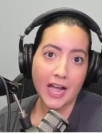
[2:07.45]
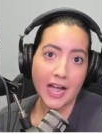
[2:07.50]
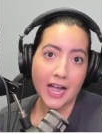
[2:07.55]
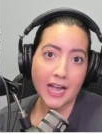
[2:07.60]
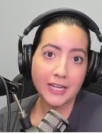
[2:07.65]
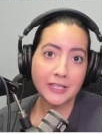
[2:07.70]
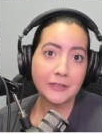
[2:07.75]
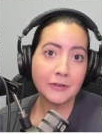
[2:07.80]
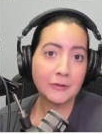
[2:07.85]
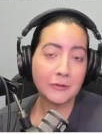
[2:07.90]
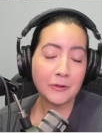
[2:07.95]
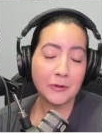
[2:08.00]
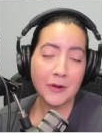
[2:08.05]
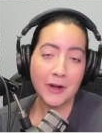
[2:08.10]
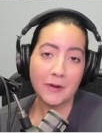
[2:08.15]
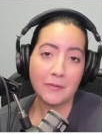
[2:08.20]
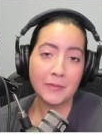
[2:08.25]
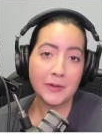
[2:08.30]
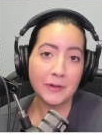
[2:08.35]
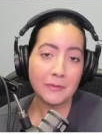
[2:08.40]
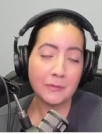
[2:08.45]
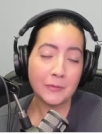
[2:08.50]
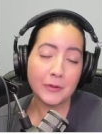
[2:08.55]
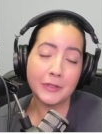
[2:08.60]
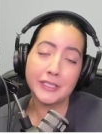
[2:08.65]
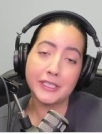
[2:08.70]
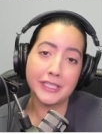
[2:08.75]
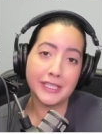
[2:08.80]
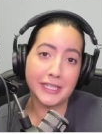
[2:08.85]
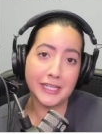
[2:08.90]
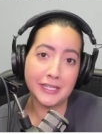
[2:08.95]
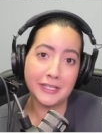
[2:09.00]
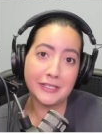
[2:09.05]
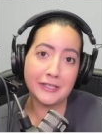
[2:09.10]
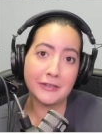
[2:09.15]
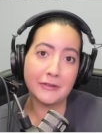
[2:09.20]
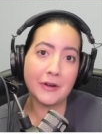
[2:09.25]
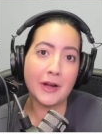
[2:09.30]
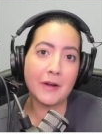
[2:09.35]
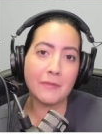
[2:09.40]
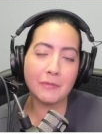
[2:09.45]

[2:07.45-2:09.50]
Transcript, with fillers: I don't know how many more she can do.